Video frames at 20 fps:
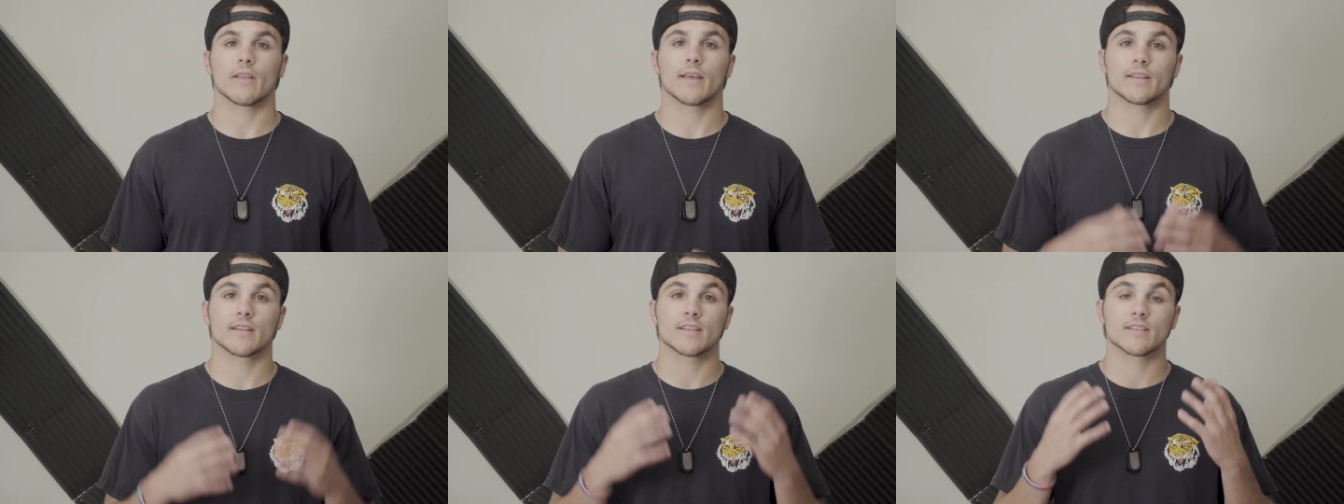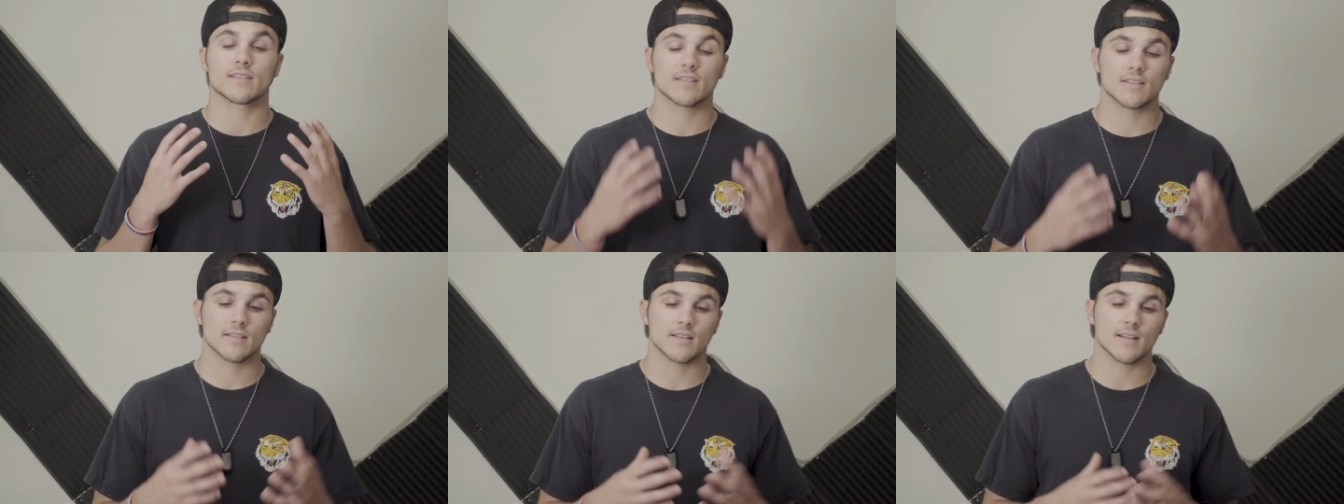Like
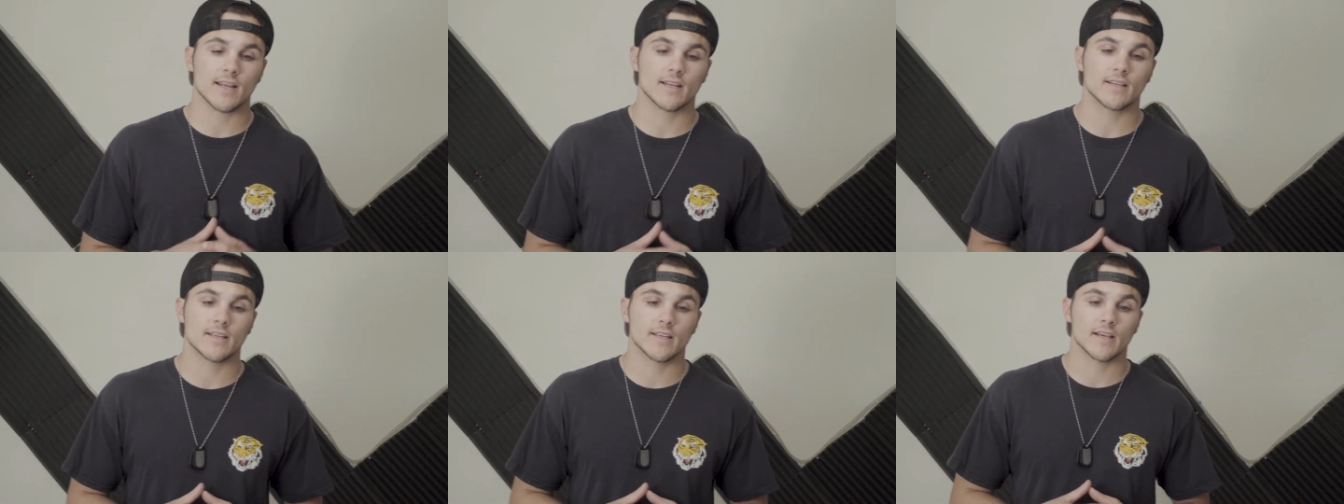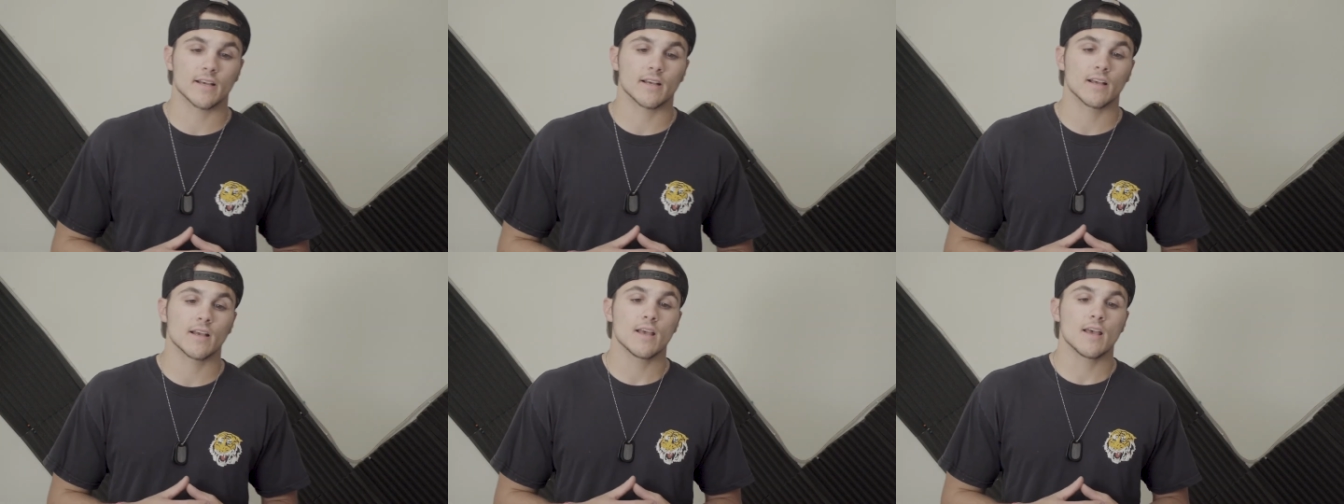this is an
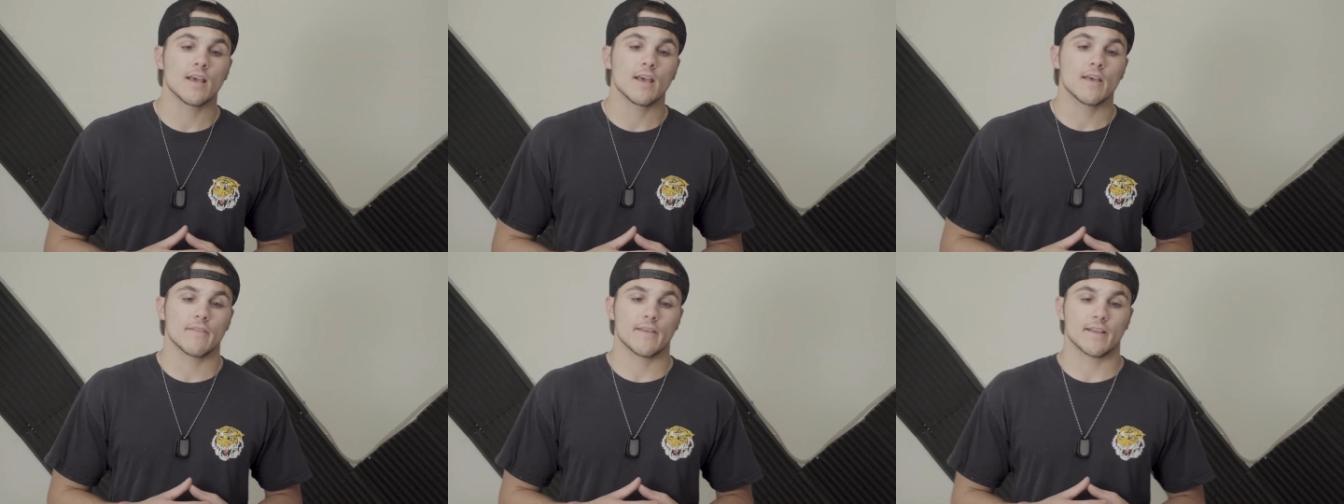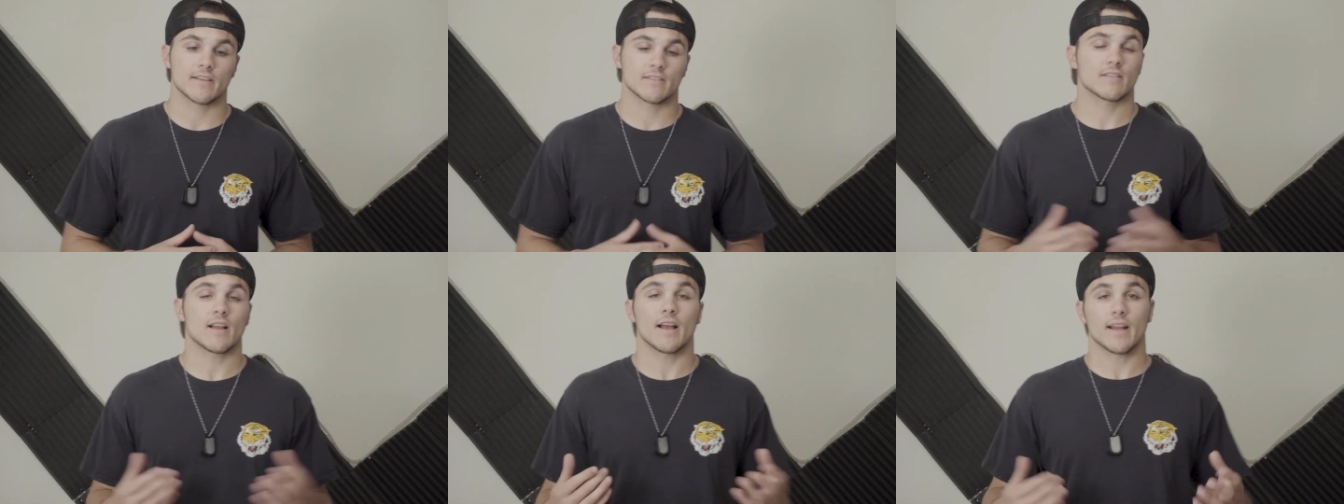idea
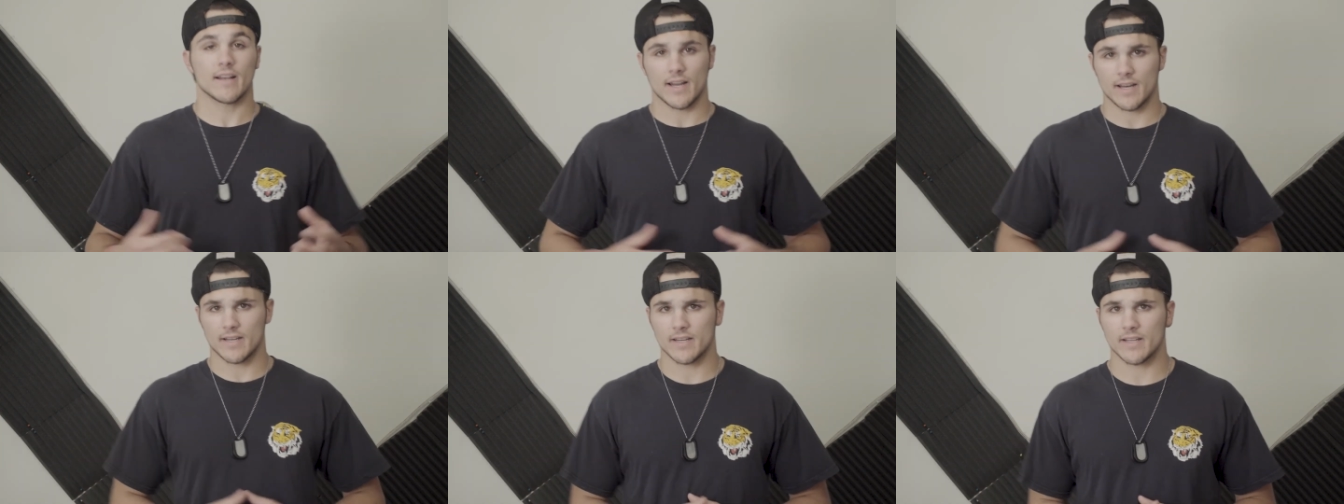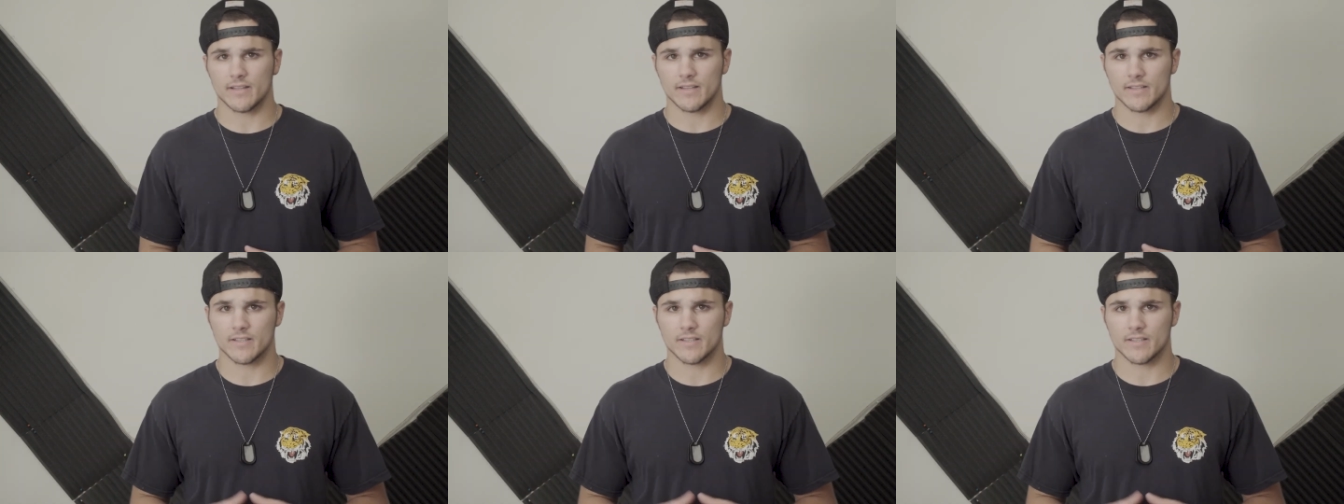that's not an idea.